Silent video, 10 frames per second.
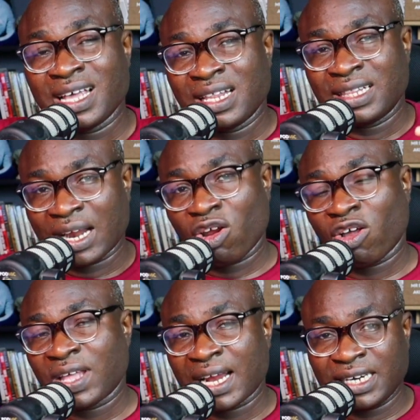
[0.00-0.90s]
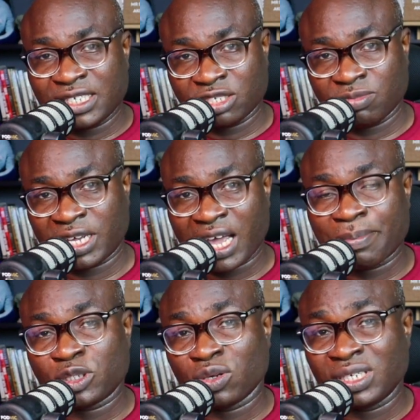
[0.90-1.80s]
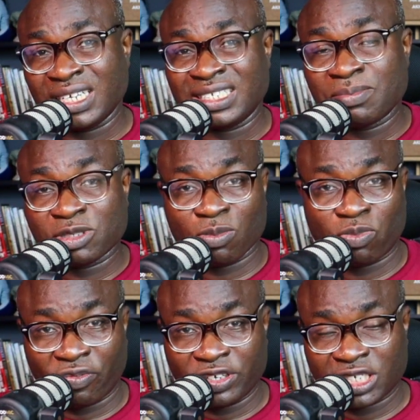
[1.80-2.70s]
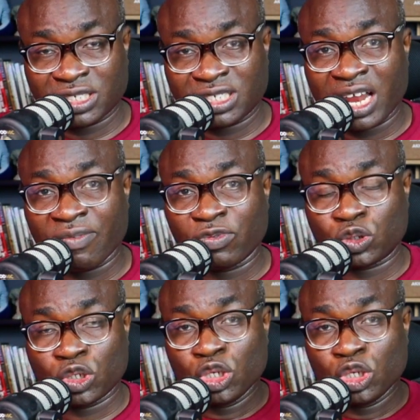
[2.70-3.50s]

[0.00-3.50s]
Then all of that needs to be captured in terms of proficiency levels